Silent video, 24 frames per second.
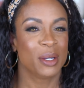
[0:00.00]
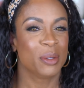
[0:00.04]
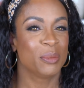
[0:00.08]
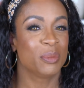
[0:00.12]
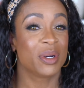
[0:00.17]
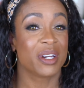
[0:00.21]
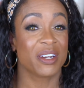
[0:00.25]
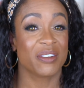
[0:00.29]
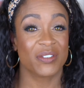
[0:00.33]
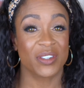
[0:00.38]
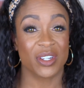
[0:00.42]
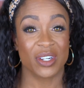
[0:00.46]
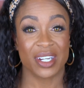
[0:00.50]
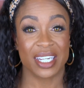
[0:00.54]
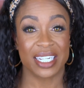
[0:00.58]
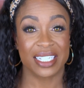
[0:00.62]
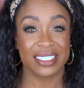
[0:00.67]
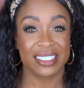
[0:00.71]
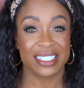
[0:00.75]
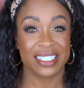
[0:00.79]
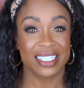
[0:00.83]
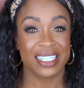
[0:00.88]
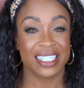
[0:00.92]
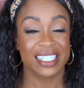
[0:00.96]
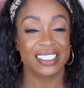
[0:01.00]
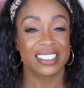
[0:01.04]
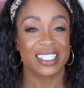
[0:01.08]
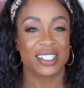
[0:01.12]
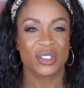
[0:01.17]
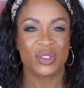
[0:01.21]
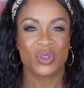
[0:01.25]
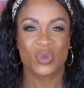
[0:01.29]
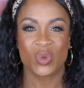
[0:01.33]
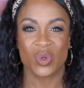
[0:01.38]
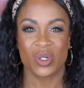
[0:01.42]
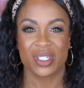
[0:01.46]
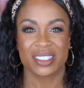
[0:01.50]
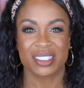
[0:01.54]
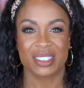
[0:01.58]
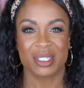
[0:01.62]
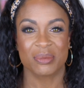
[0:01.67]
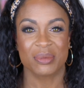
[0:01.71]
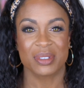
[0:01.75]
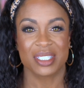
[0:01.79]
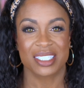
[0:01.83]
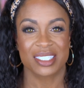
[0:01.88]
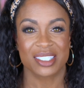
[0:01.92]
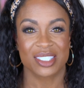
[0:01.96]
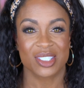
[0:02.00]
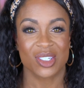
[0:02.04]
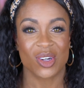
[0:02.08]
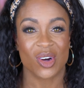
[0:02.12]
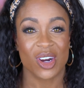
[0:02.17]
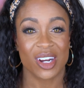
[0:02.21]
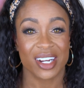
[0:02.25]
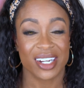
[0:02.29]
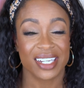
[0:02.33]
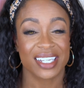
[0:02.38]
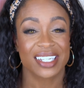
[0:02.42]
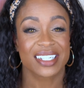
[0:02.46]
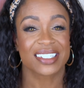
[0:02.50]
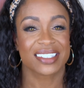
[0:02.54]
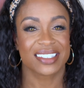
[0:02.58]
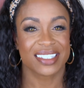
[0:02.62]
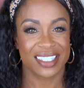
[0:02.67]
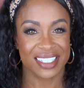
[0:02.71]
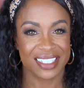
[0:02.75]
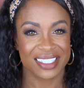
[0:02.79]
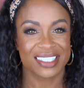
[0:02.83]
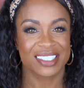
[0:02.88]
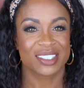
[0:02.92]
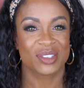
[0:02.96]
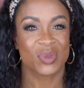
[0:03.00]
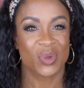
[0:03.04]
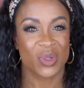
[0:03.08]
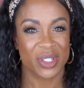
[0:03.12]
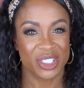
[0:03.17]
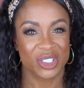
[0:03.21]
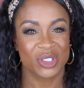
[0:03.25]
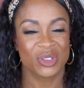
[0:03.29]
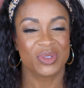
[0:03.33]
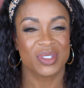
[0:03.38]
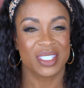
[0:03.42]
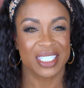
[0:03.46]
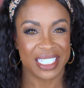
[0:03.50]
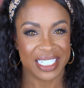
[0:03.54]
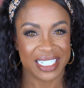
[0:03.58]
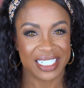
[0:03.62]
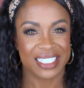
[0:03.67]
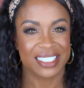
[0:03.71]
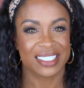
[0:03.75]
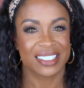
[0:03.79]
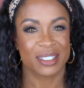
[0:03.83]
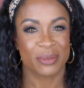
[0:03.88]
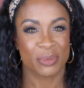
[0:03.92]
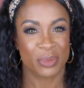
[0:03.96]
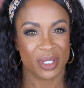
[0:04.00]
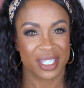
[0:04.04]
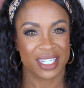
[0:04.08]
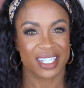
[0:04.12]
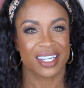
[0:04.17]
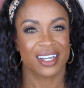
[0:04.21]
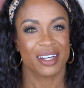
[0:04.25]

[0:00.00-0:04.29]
But if you're into these and you want something stark, this is one you need to pick